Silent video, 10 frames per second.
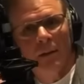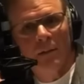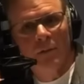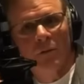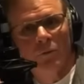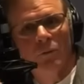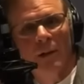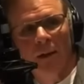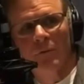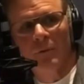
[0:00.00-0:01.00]
I think there would
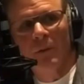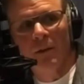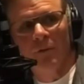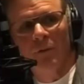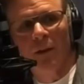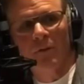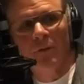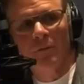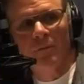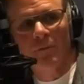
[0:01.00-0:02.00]
have to be a standard
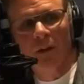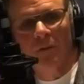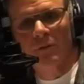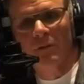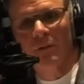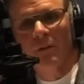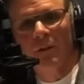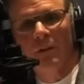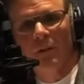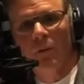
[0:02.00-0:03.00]
of perfection,
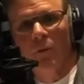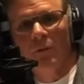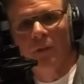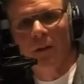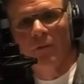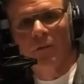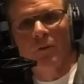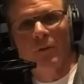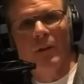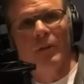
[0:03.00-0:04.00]
or a
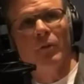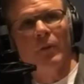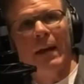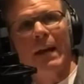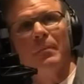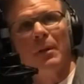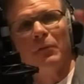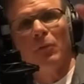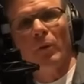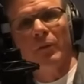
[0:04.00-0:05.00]
standard that you're aiming
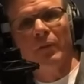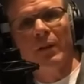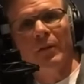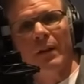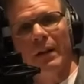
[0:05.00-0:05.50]
for to say you're